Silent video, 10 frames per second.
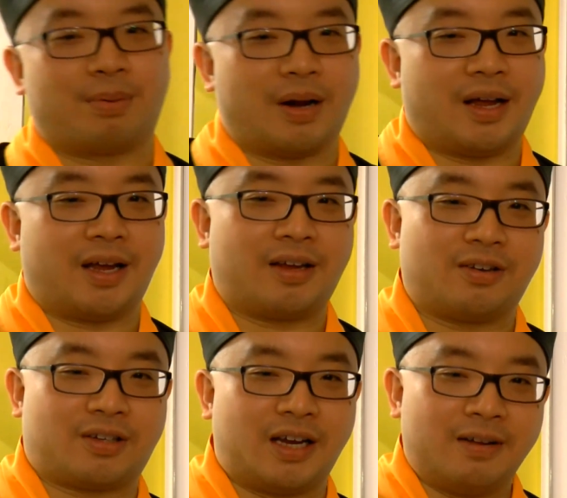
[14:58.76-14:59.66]
playing.
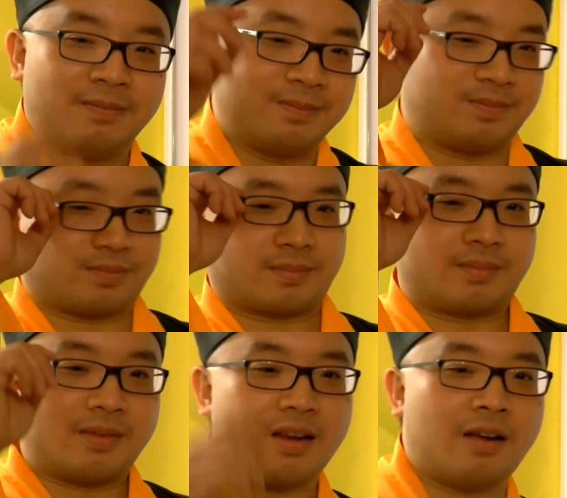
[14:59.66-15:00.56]
You see?
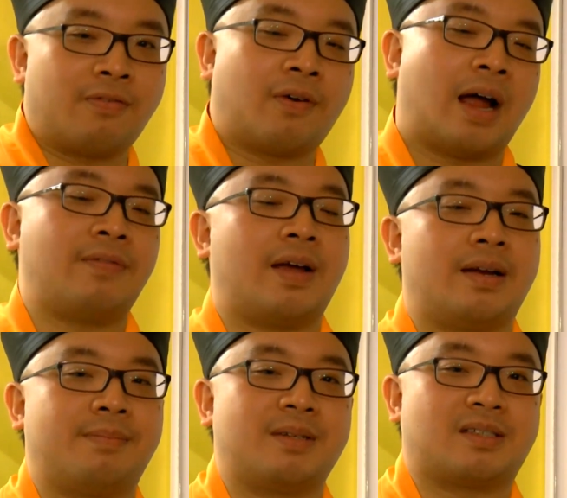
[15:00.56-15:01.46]

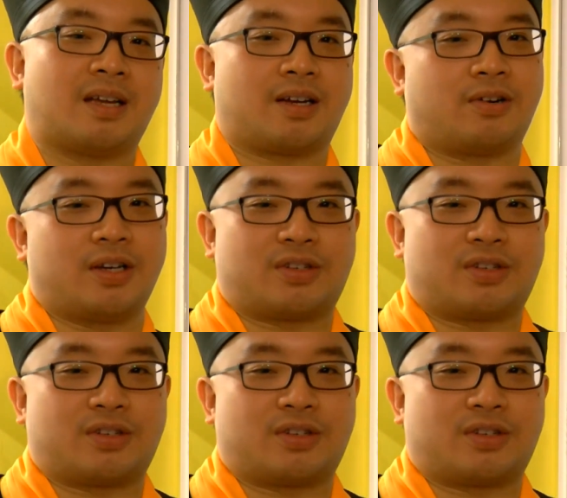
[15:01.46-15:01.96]
5-element cycle is